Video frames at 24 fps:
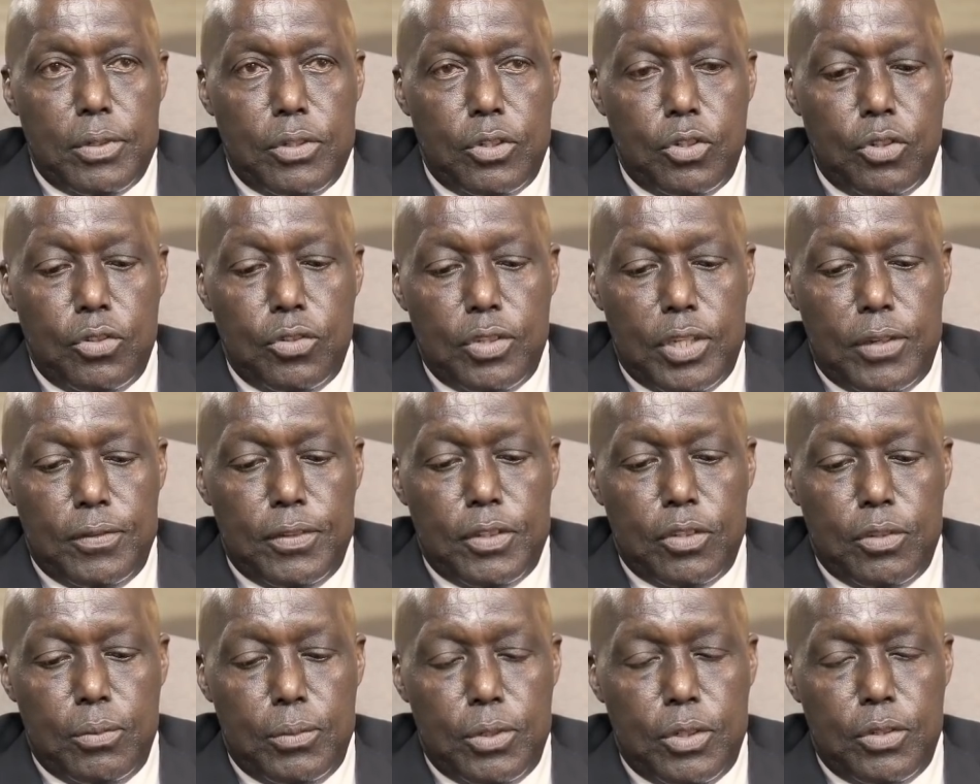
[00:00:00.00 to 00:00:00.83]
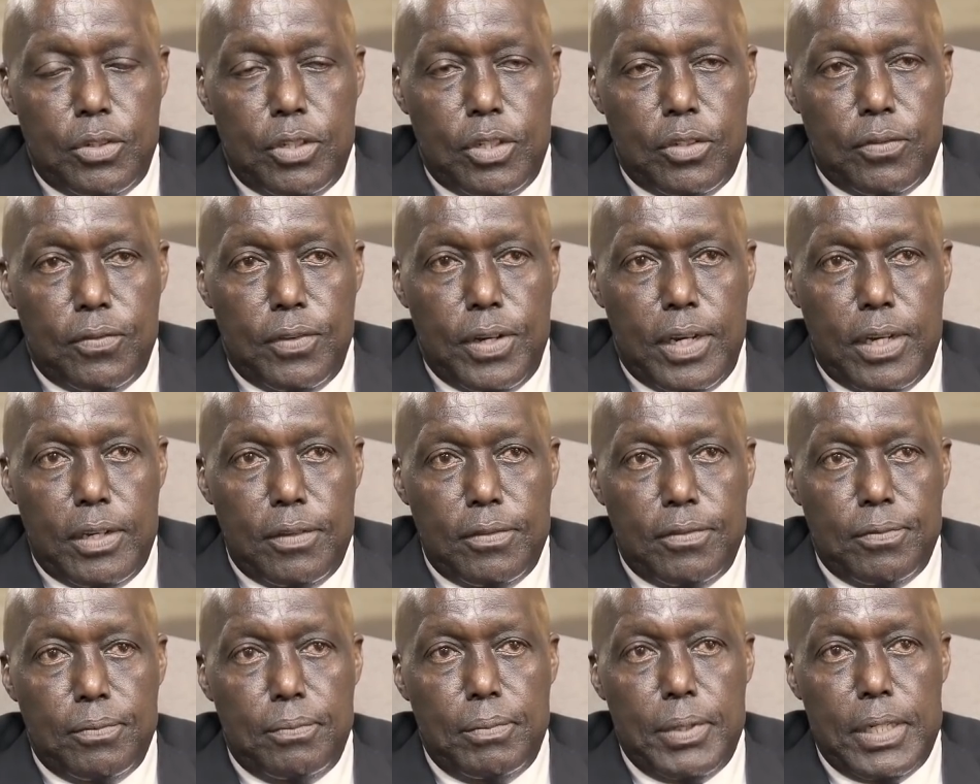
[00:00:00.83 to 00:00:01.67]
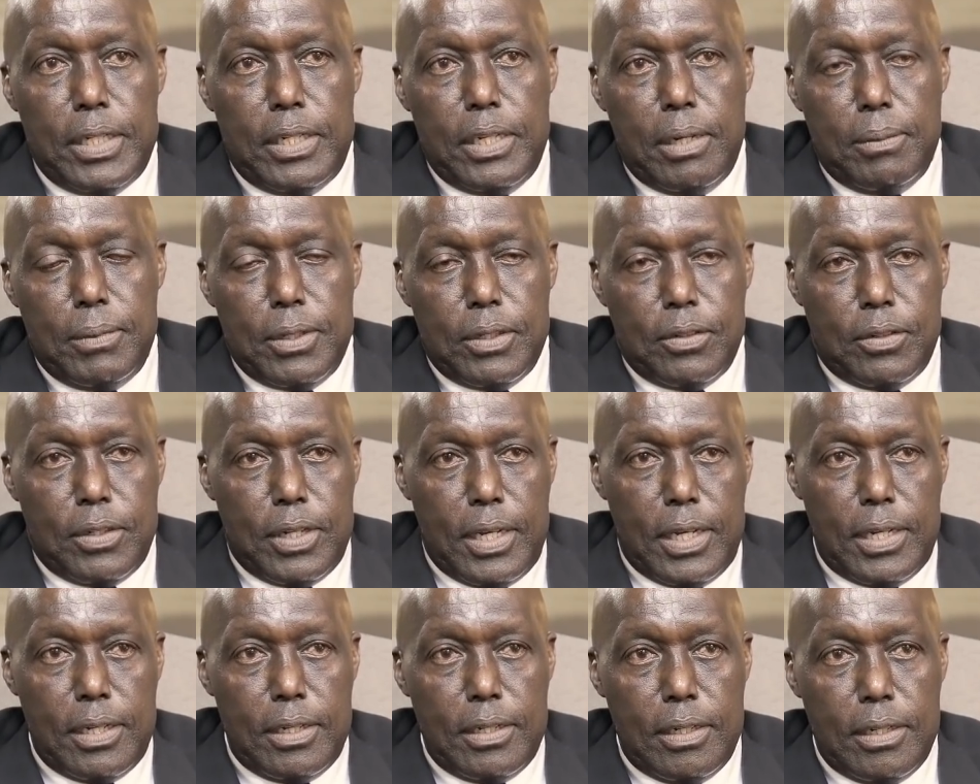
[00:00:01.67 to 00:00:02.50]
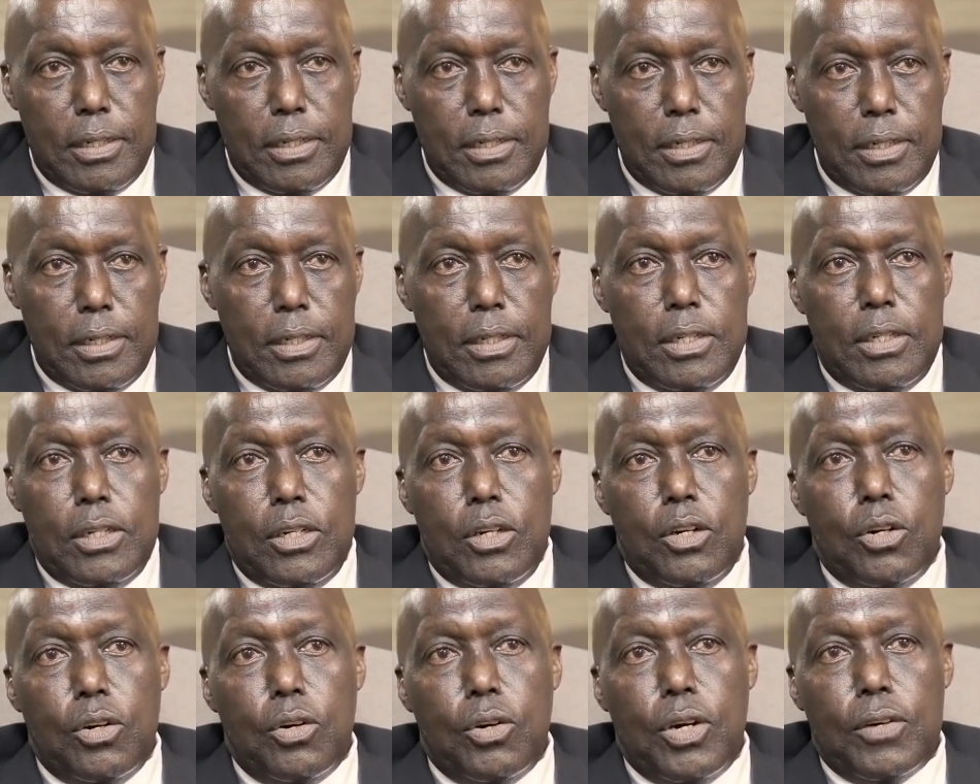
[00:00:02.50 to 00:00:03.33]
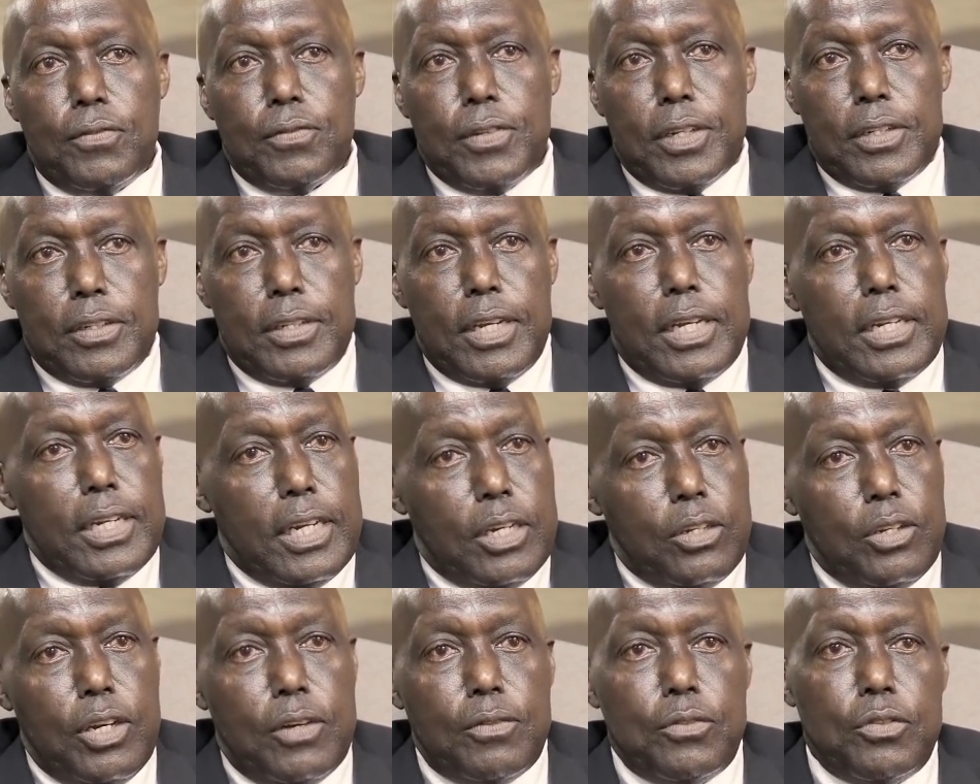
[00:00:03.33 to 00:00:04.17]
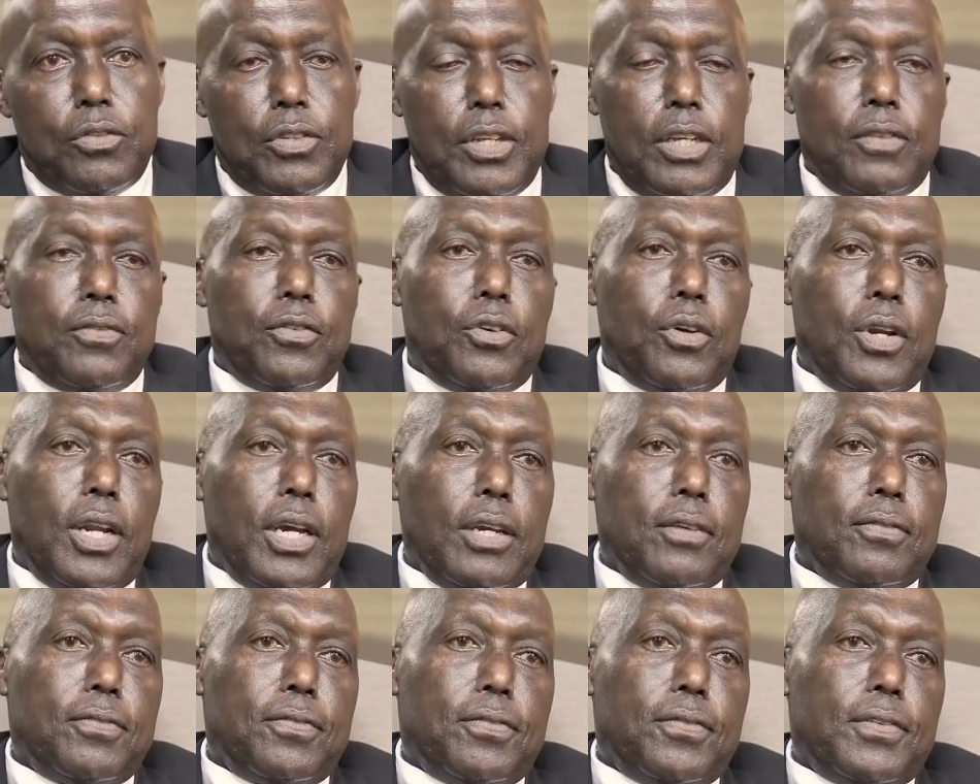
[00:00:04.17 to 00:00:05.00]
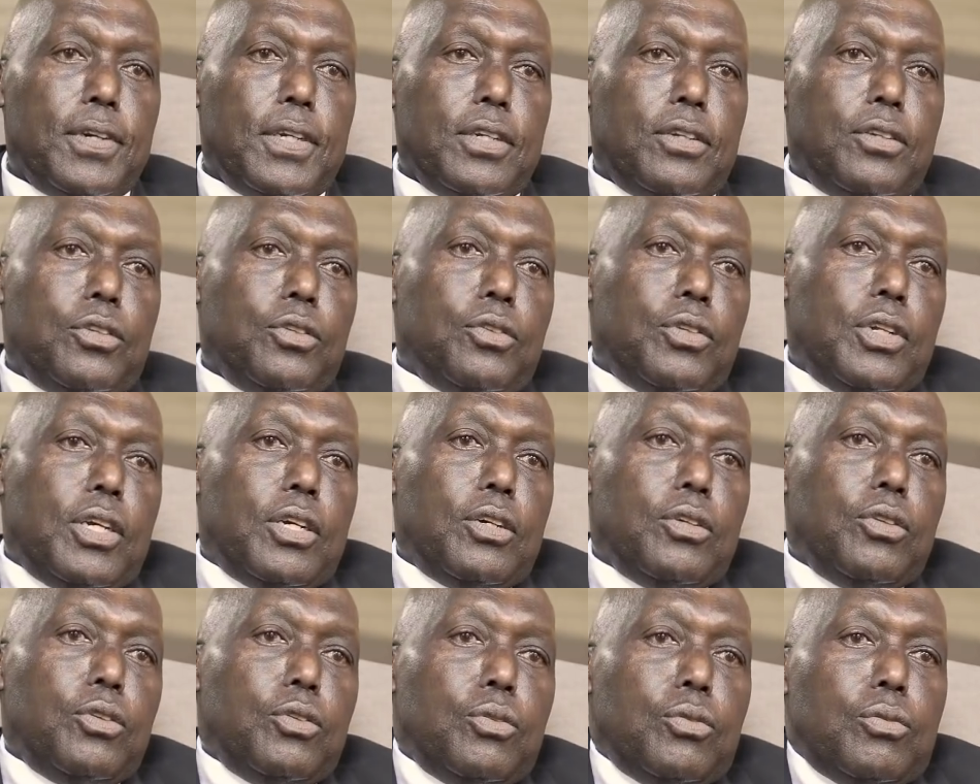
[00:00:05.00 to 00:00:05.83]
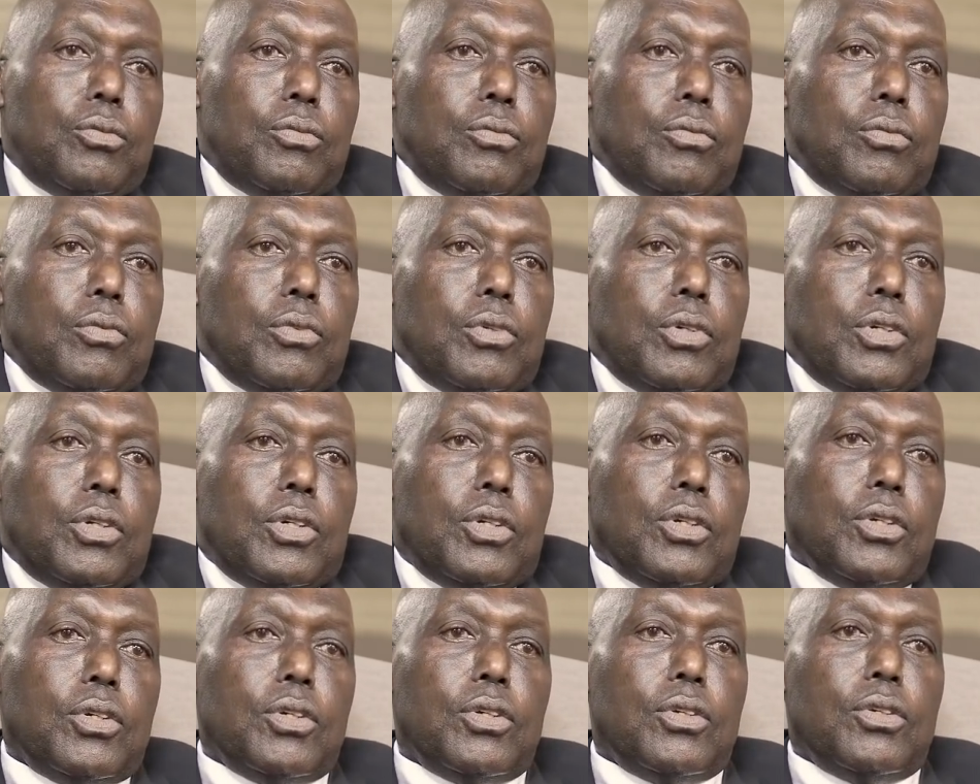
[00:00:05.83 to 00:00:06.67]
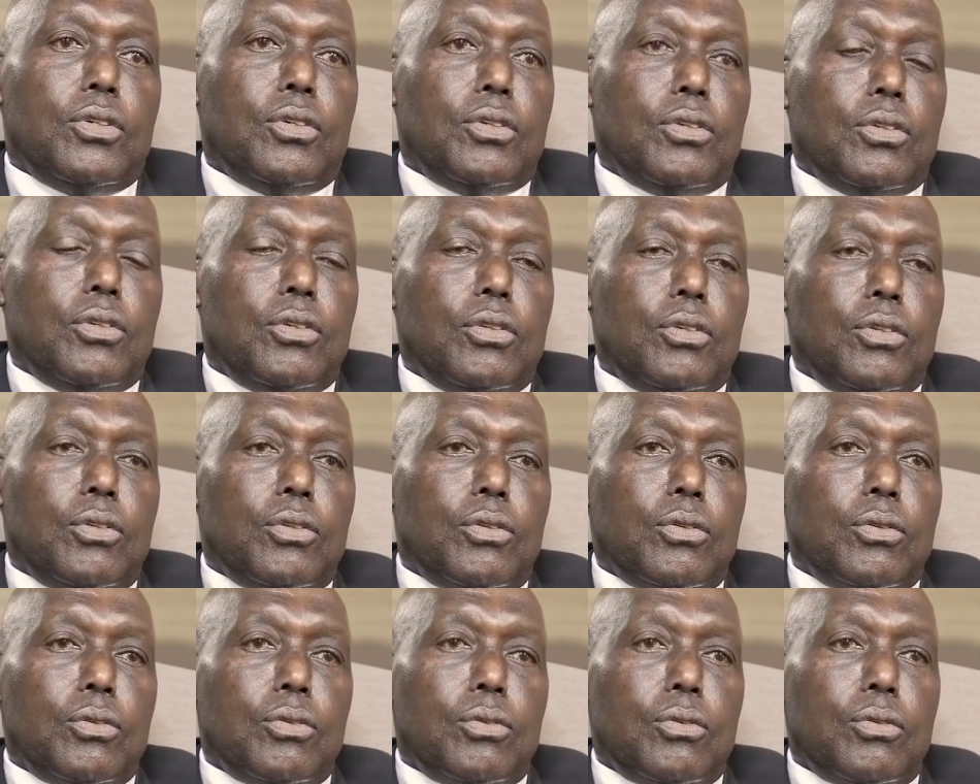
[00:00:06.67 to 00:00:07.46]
Short service commission is 5 mm -hmm. medium is 10, or after 10 now you have to stay for life until now you you